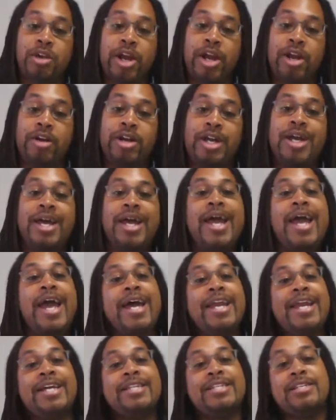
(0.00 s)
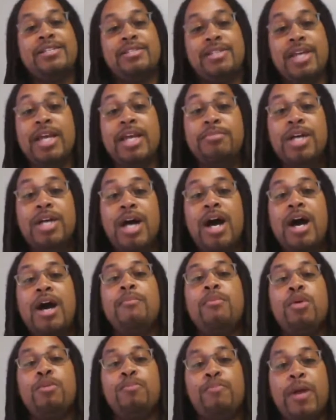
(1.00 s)
area, and at the same time
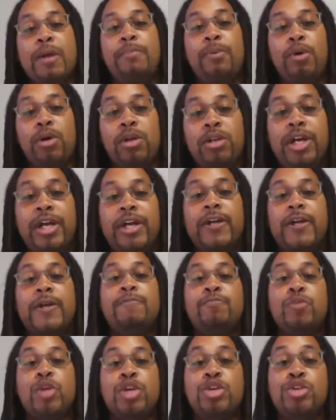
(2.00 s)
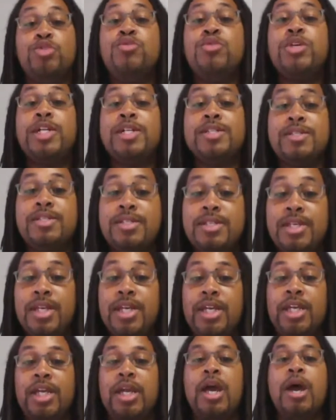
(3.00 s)
with pay-per-click, you can
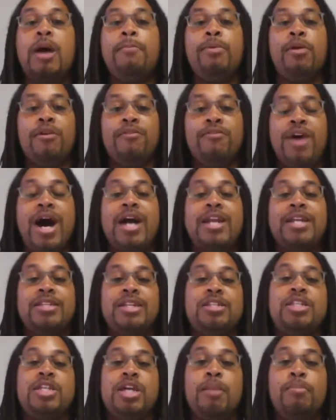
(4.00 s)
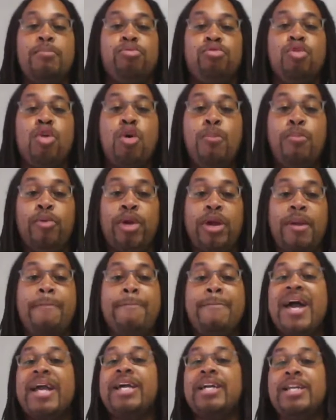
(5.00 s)
see, provided that the appropriate
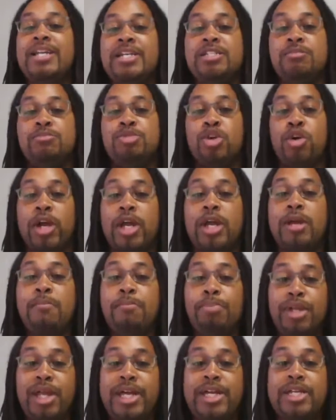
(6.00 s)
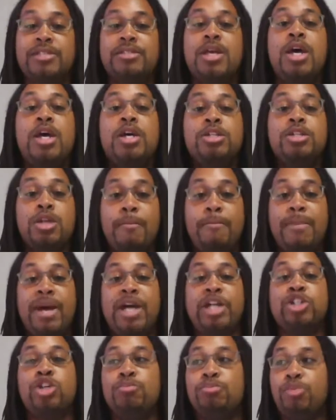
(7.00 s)
mechanisms are in place to
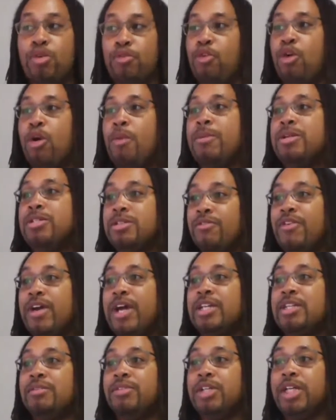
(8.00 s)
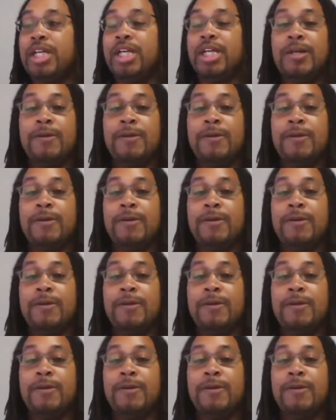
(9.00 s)
measure performance effectively.